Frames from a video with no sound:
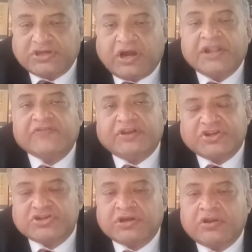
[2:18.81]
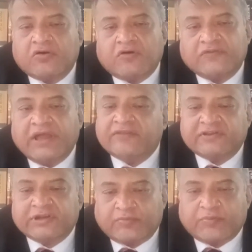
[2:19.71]
undivided share of the
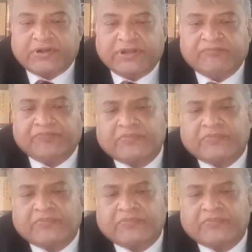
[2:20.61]
ancestral property.